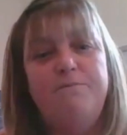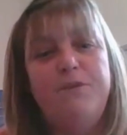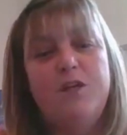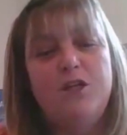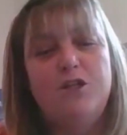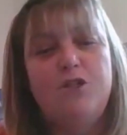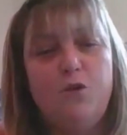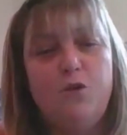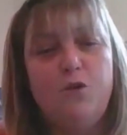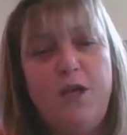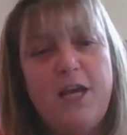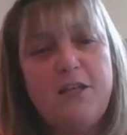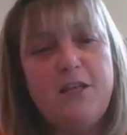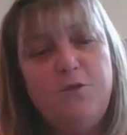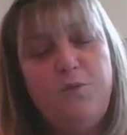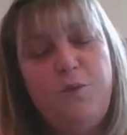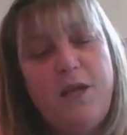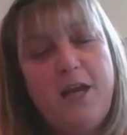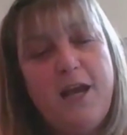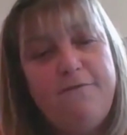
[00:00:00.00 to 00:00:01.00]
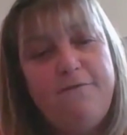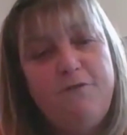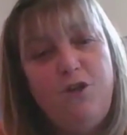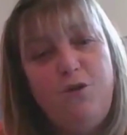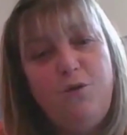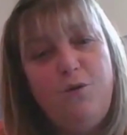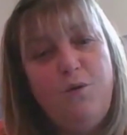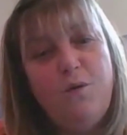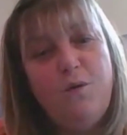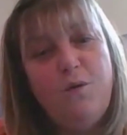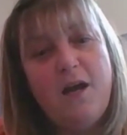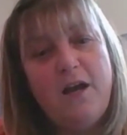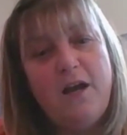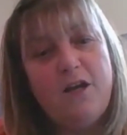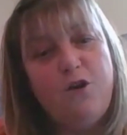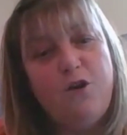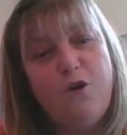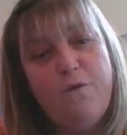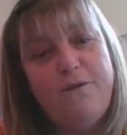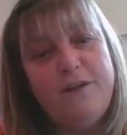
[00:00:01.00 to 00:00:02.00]
So yes, we have a new
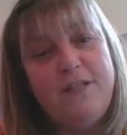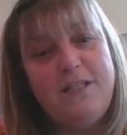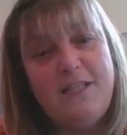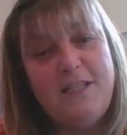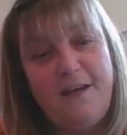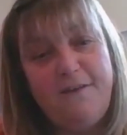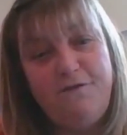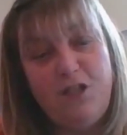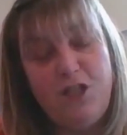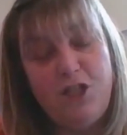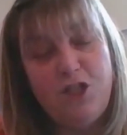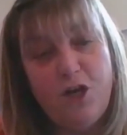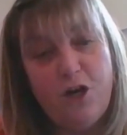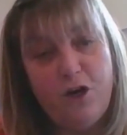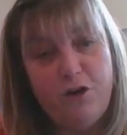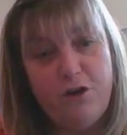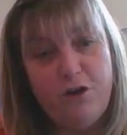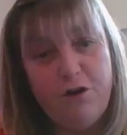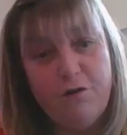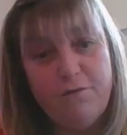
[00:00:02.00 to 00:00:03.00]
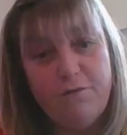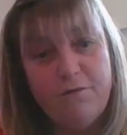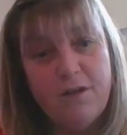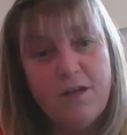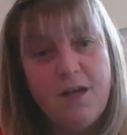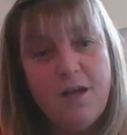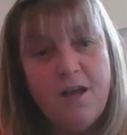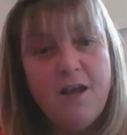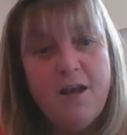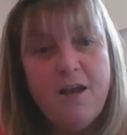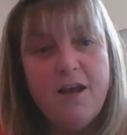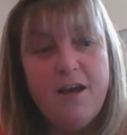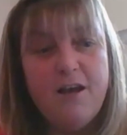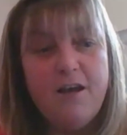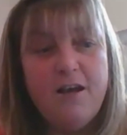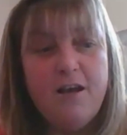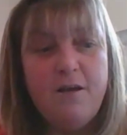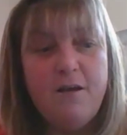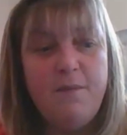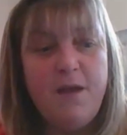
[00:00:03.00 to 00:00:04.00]
COVID safety charter.
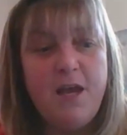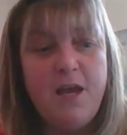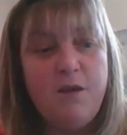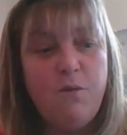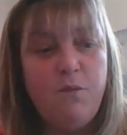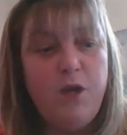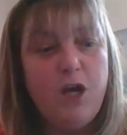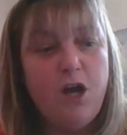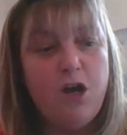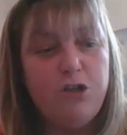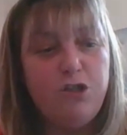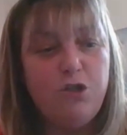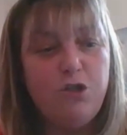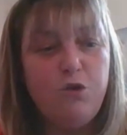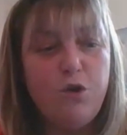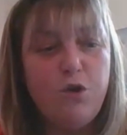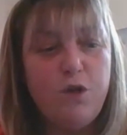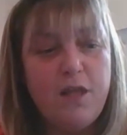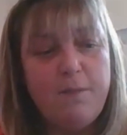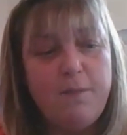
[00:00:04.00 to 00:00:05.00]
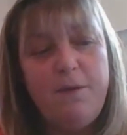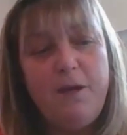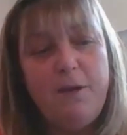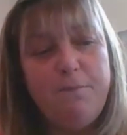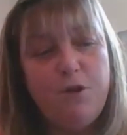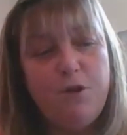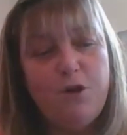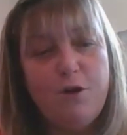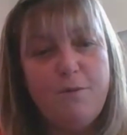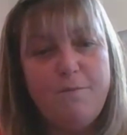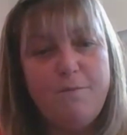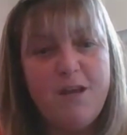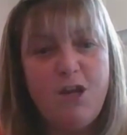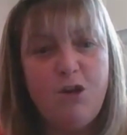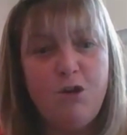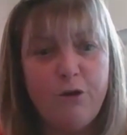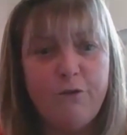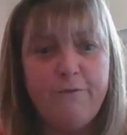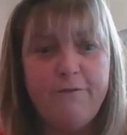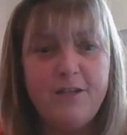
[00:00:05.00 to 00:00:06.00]
And then we also know that people are a bit
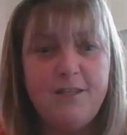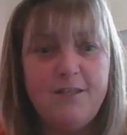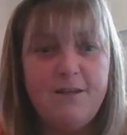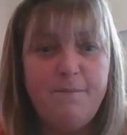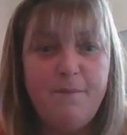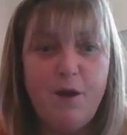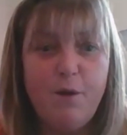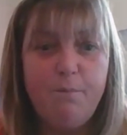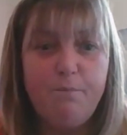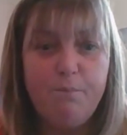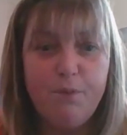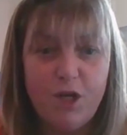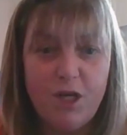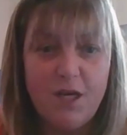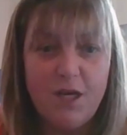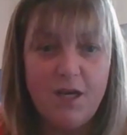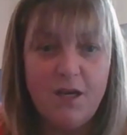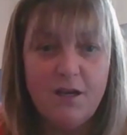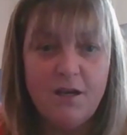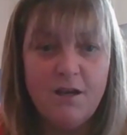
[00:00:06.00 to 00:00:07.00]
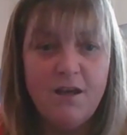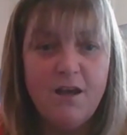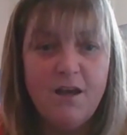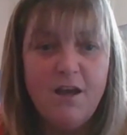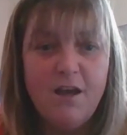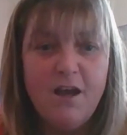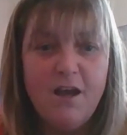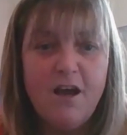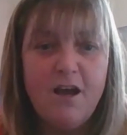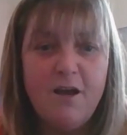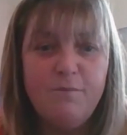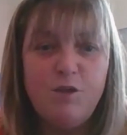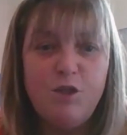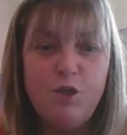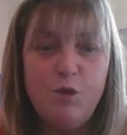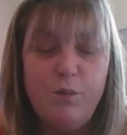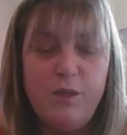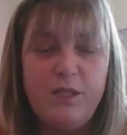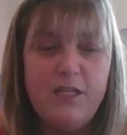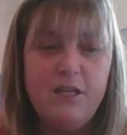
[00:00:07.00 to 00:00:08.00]
nervous about booking.
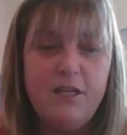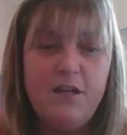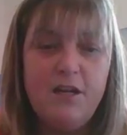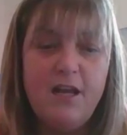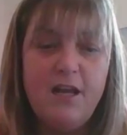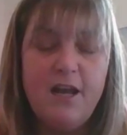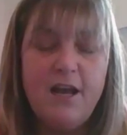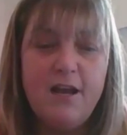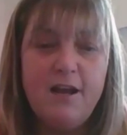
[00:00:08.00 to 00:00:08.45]
So we did